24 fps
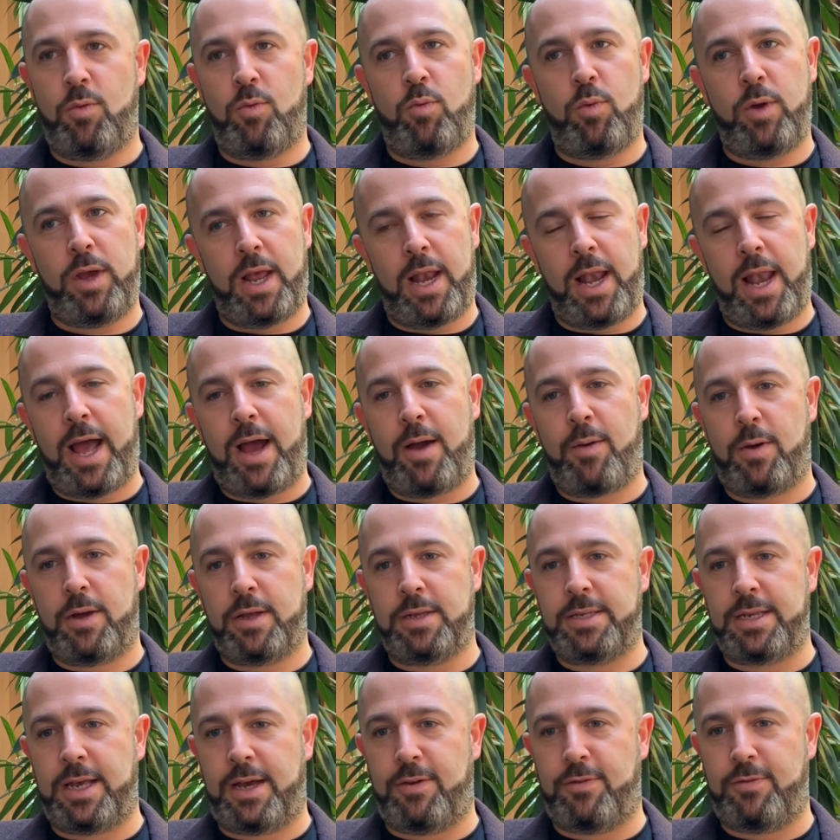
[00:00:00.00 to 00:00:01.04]
we allow
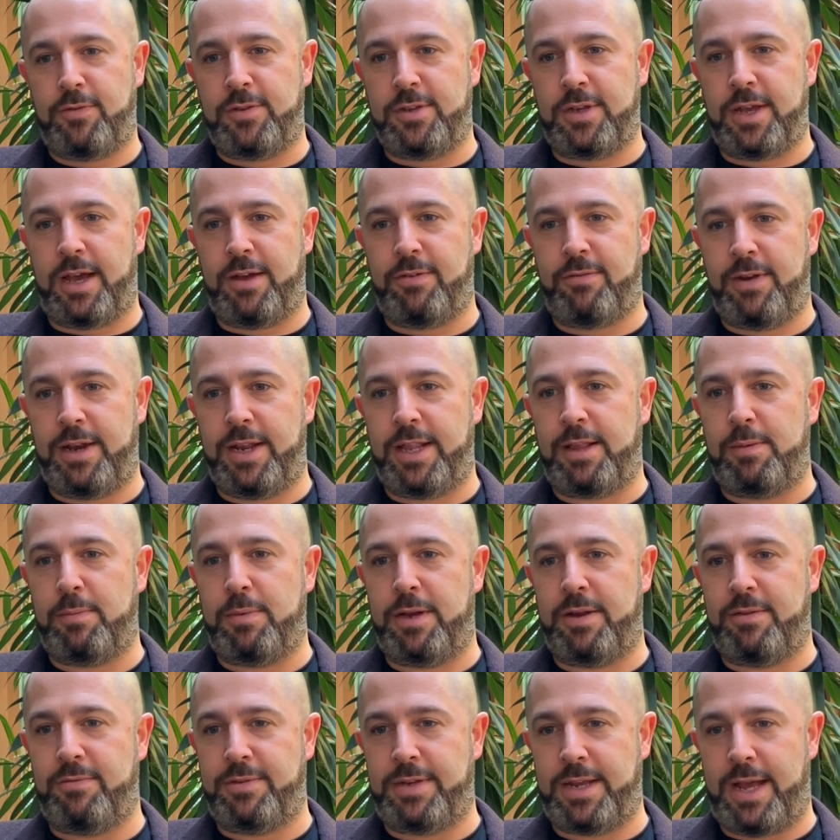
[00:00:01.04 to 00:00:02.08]
ourselves to have a little
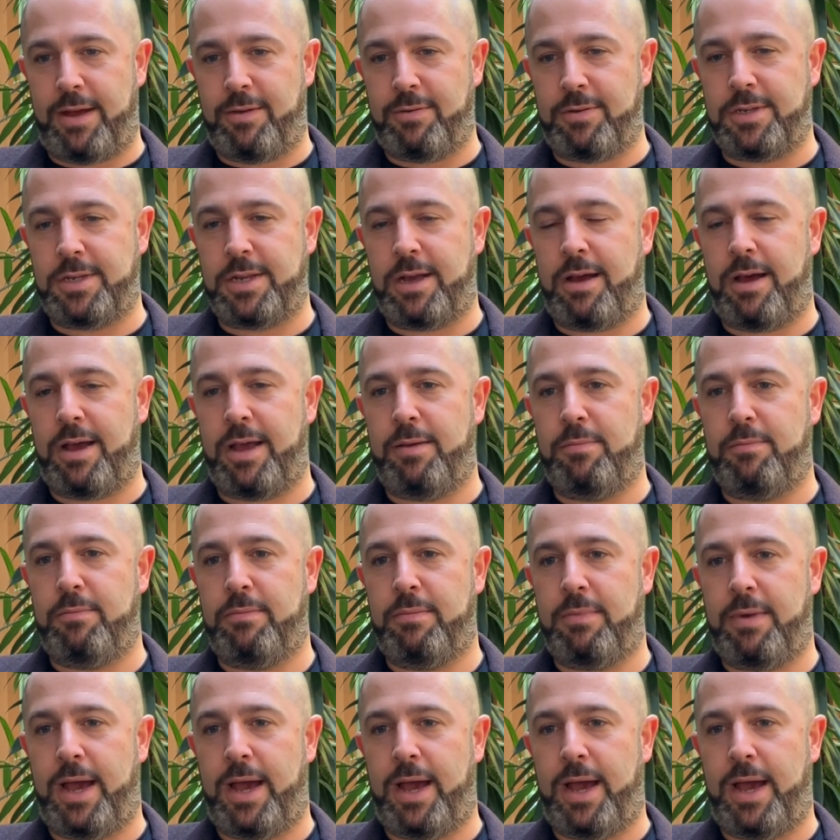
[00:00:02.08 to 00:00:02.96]
bit of downtime